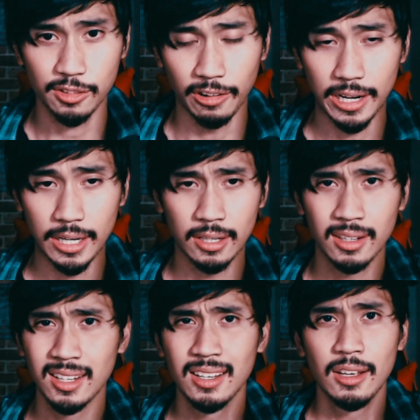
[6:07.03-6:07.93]
rig,
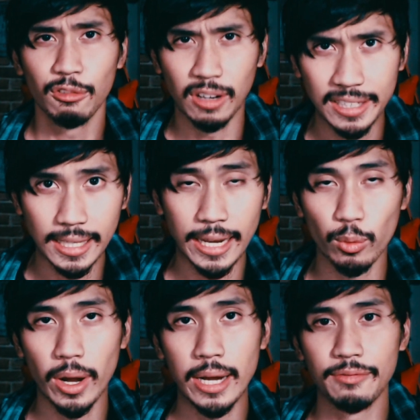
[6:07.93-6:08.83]
really
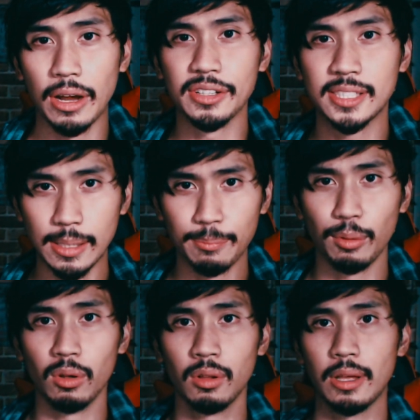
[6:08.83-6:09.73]
lightweight, very simple,